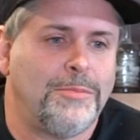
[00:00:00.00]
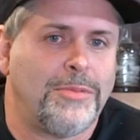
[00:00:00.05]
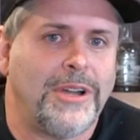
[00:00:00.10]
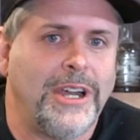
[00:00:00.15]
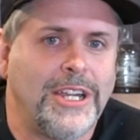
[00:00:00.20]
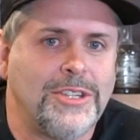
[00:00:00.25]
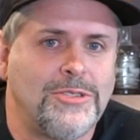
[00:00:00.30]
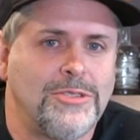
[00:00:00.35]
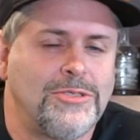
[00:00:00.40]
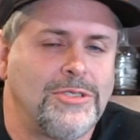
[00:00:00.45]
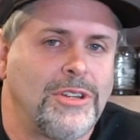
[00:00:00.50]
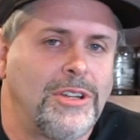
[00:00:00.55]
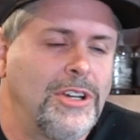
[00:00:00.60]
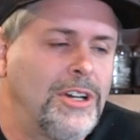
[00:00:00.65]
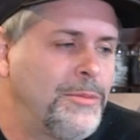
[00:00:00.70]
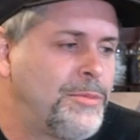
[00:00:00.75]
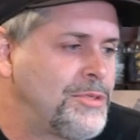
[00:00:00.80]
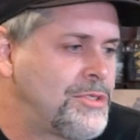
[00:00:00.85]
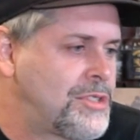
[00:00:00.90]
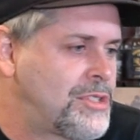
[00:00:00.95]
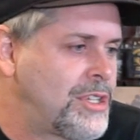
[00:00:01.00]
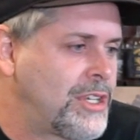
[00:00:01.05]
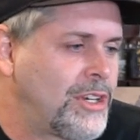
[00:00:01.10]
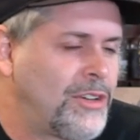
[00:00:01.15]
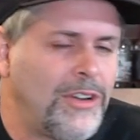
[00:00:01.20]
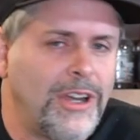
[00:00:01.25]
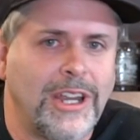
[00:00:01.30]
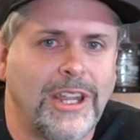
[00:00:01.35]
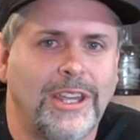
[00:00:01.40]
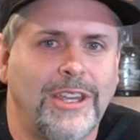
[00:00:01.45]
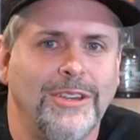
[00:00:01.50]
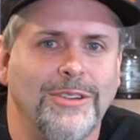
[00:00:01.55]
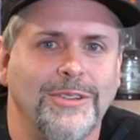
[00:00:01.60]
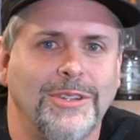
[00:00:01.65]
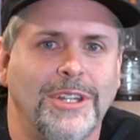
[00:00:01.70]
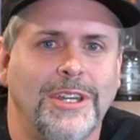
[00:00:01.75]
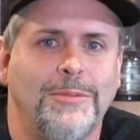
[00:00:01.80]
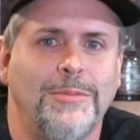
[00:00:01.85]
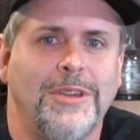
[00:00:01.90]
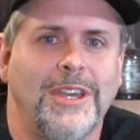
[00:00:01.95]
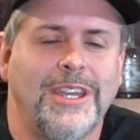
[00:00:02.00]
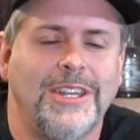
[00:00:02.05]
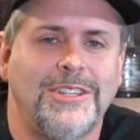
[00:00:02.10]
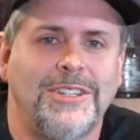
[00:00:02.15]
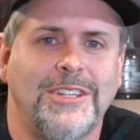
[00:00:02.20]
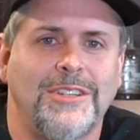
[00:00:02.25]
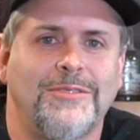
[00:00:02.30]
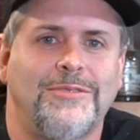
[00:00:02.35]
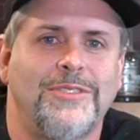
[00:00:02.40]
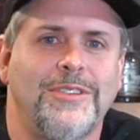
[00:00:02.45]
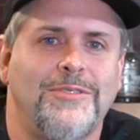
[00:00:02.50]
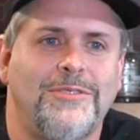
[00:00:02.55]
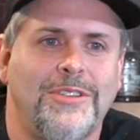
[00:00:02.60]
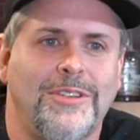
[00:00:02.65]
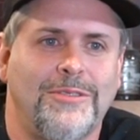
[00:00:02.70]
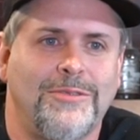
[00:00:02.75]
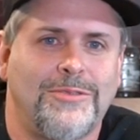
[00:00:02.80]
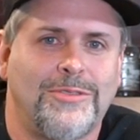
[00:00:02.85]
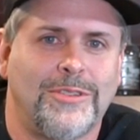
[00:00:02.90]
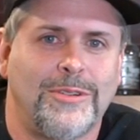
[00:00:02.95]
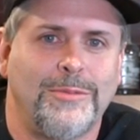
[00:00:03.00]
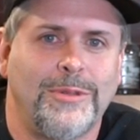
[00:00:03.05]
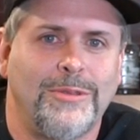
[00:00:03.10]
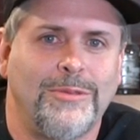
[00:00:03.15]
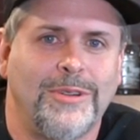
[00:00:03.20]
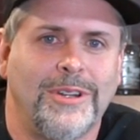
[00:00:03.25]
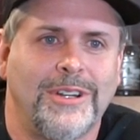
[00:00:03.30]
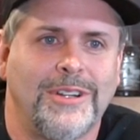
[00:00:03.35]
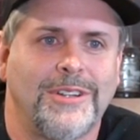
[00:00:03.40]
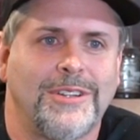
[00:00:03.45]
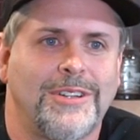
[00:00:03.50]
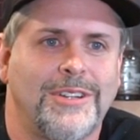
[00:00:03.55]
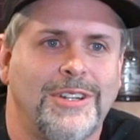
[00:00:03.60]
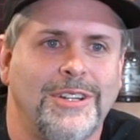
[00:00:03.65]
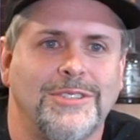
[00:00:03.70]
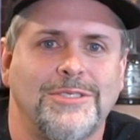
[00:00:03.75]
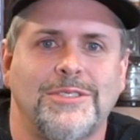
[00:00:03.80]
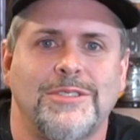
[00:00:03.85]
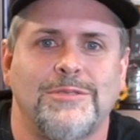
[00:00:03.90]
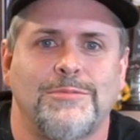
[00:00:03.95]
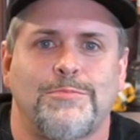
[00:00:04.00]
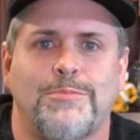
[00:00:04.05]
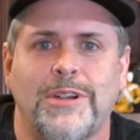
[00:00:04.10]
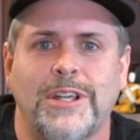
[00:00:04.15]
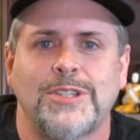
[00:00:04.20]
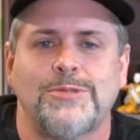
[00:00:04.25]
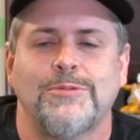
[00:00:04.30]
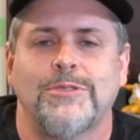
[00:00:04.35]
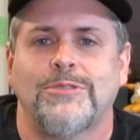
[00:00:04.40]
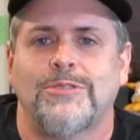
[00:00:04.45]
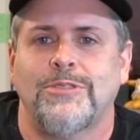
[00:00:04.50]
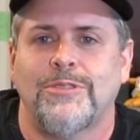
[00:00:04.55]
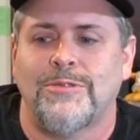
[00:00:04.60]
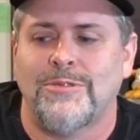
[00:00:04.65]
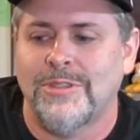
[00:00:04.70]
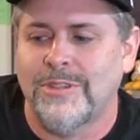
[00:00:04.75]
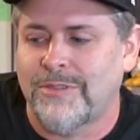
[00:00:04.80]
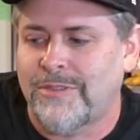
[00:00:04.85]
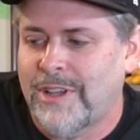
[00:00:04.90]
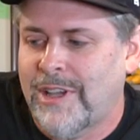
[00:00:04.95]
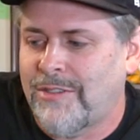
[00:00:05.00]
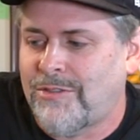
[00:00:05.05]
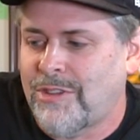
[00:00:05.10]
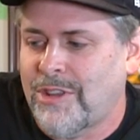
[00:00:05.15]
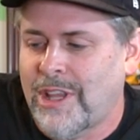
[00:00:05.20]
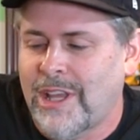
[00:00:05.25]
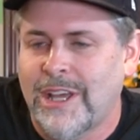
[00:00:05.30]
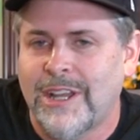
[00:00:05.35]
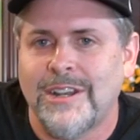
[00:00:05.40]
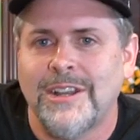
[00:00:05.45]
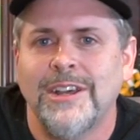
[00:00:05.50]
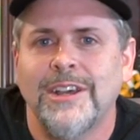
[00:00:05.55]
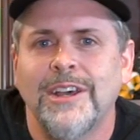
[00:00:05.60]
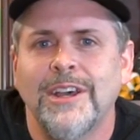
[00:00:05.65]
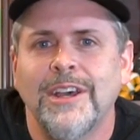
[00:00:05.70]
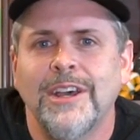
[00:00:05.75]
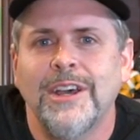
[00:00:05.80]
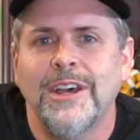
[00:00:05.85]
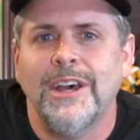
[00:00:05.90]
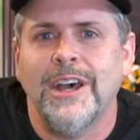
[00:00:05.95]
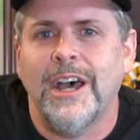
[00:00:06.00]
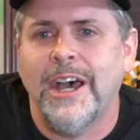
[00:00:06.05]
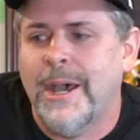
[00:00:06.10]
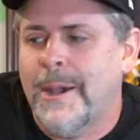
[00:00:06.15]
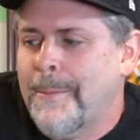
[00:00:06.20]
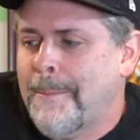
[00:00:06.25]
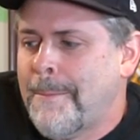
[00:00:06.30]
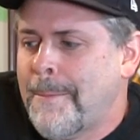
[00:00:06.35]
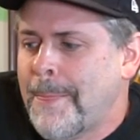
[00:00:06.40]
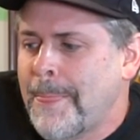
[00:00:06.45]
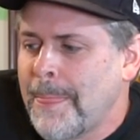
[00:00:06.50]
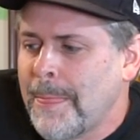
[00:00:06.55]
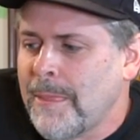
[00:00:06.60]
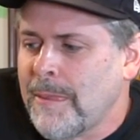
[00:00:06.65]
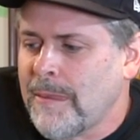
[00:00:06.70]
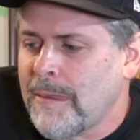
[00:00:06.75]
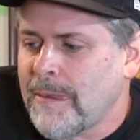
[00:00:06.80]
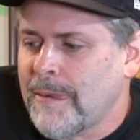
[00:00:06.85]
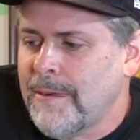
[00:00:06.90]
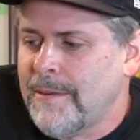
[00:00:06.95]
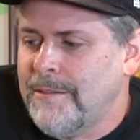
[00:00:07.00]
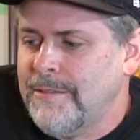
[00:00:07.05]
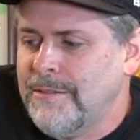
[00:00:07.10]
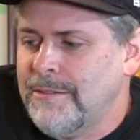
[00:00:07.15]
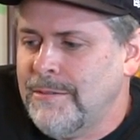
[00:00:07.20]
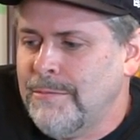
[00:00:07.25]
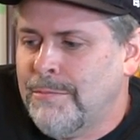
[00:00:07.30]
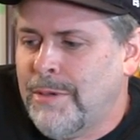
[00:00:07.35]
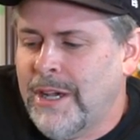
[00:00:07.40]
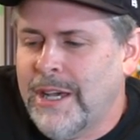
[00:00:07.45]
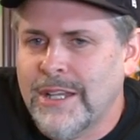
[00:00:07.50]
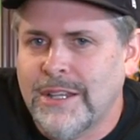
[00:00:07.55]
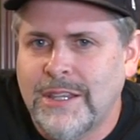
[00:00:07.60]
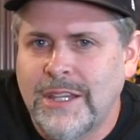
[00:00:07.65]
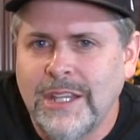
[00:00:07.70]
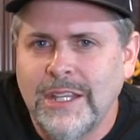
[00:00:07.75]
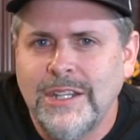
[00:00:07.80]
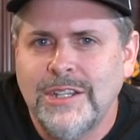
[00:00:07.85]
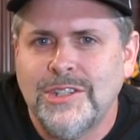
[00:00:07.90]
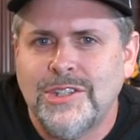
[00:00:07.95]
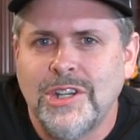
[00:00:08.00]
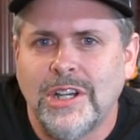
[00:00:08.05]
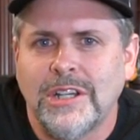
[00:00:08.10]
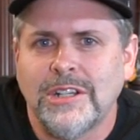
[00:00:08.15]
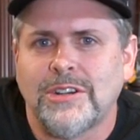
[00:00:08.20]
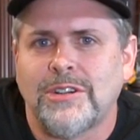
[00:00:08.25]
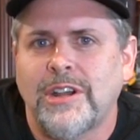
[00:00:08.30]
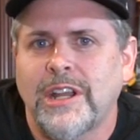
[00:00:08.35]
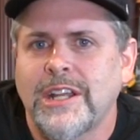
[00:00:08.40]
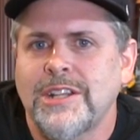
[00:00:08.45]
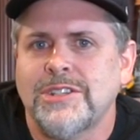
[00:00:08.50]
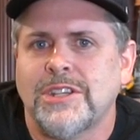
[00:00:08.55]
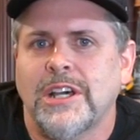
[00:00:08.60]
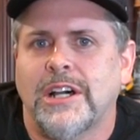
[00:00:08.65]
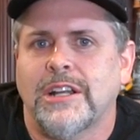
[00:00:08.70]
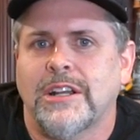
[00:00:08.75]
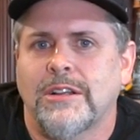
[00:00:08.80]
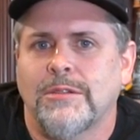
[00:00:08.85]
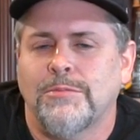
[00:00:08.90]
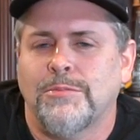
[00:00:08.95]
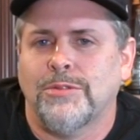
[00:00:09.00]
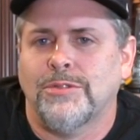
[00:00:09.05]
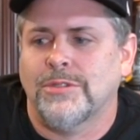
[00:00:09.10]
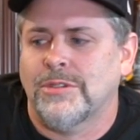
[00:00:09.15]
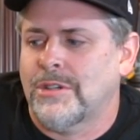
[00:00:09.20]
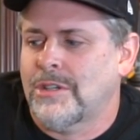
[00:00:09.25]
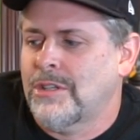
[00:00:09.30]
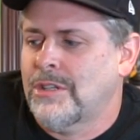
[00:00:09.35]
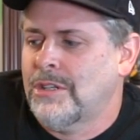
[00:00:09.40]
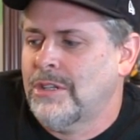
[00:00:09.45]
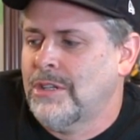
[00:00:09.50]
prices would go up. It said, Greg killed W1815 for me because price went to the roof after that. But then John Kranz got on board.